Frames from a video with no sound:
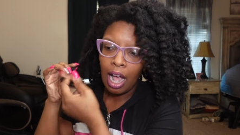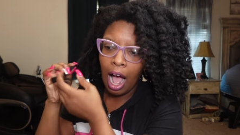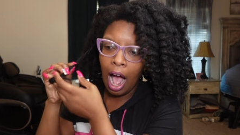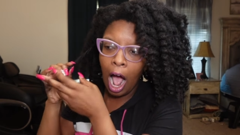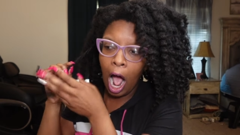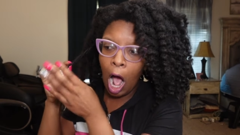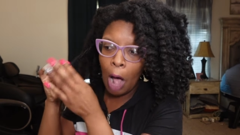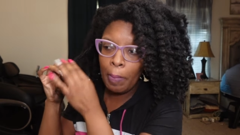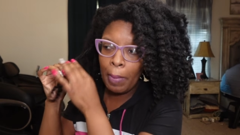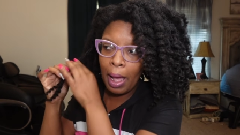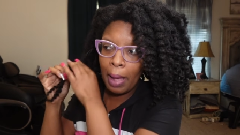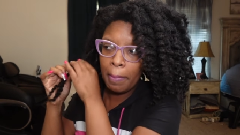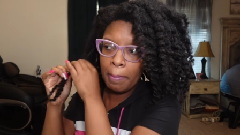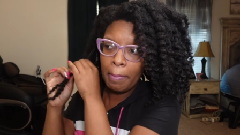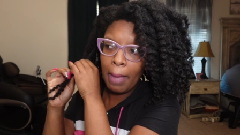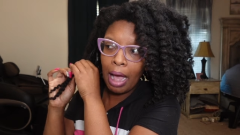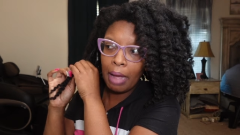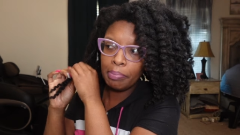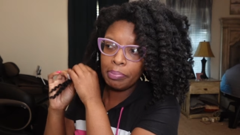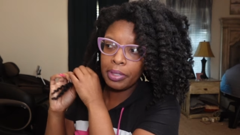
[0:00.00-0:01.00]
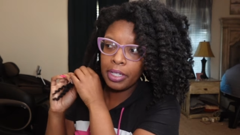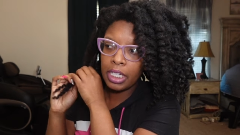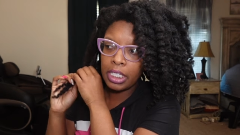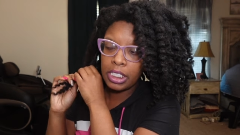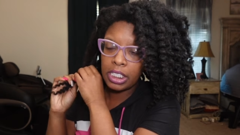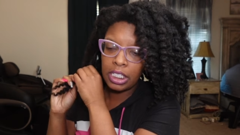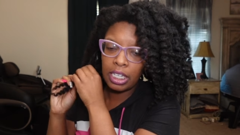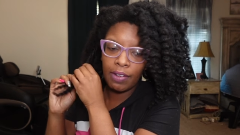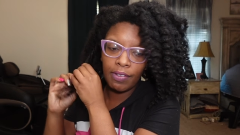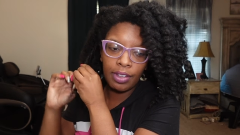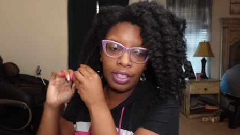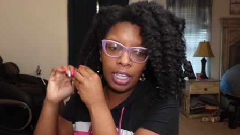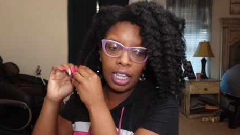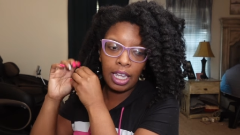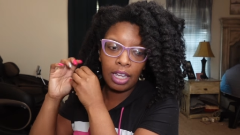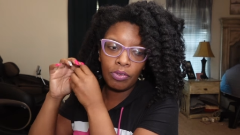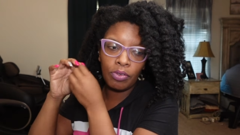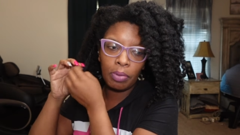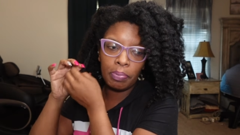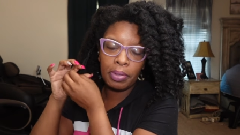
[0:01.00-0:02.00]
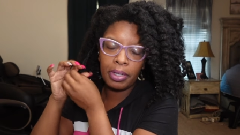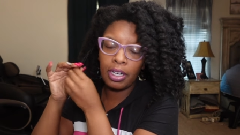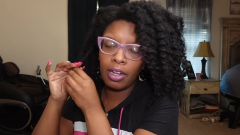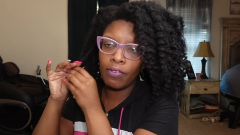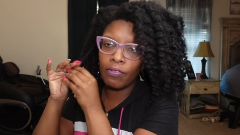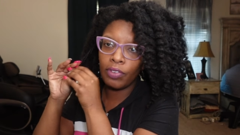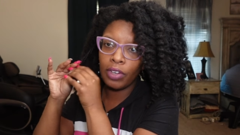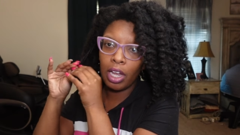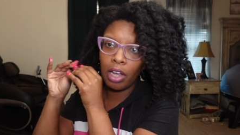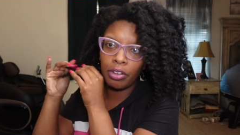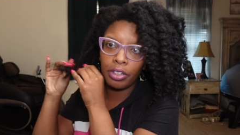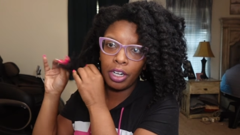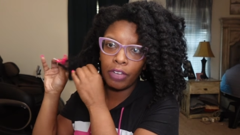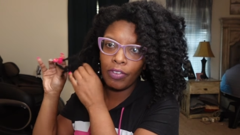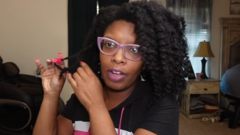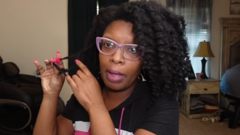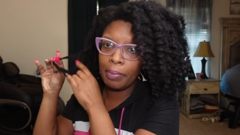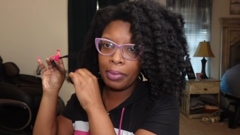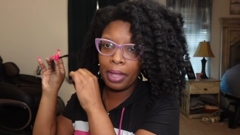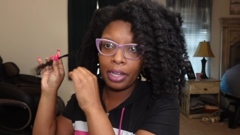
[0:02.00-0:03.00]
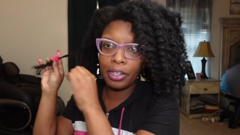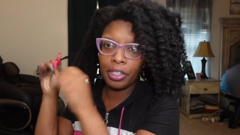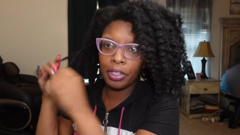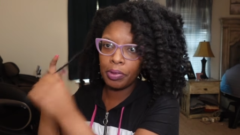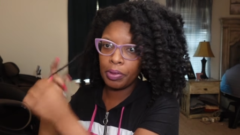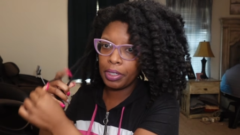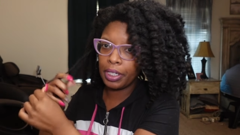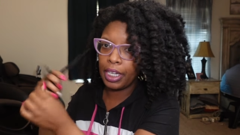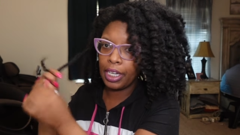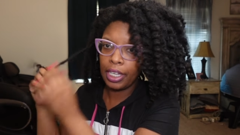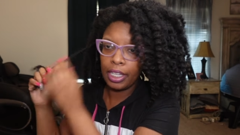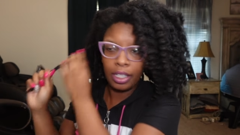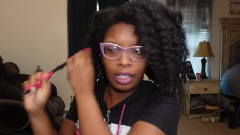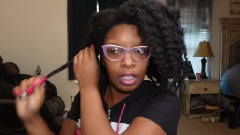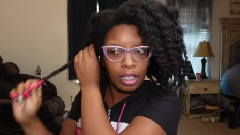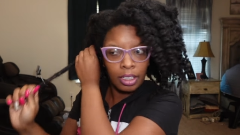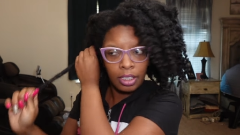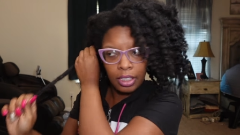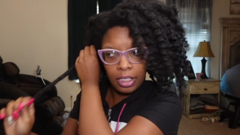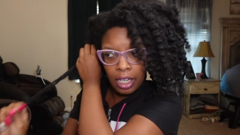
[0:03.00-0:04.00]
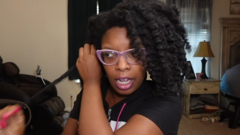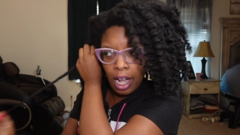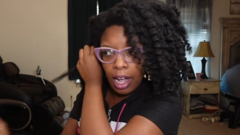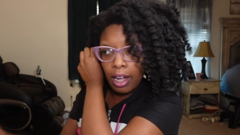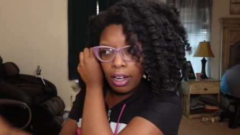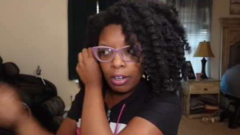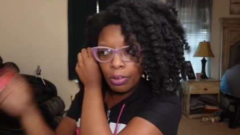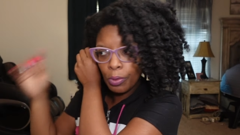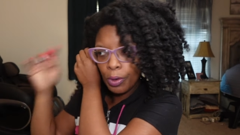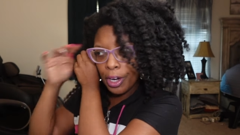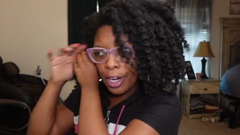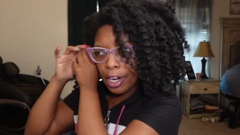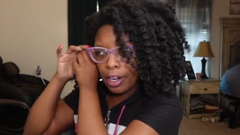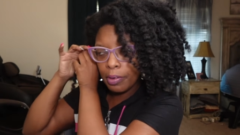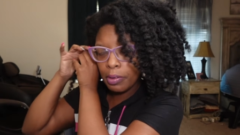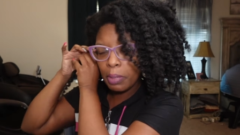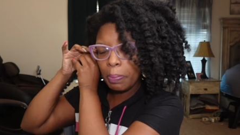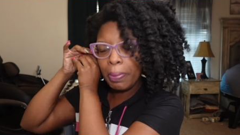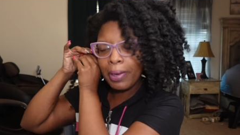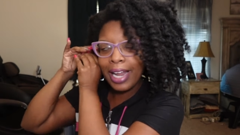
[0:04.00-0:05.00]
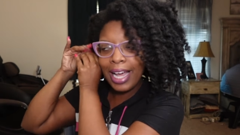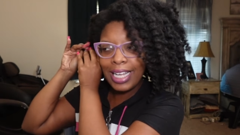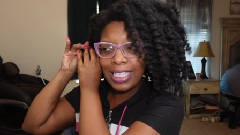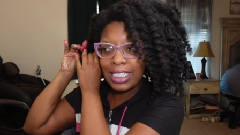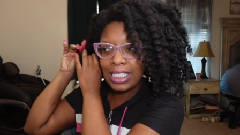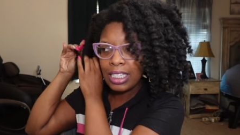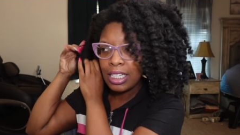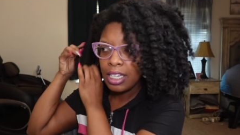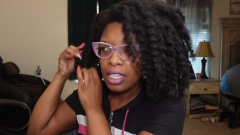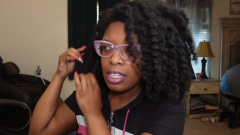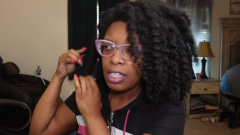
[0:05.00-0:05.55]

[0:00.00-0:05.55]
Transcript: all my, my books and everything would been on flown over. I'm not doing that. Uh, no, we plus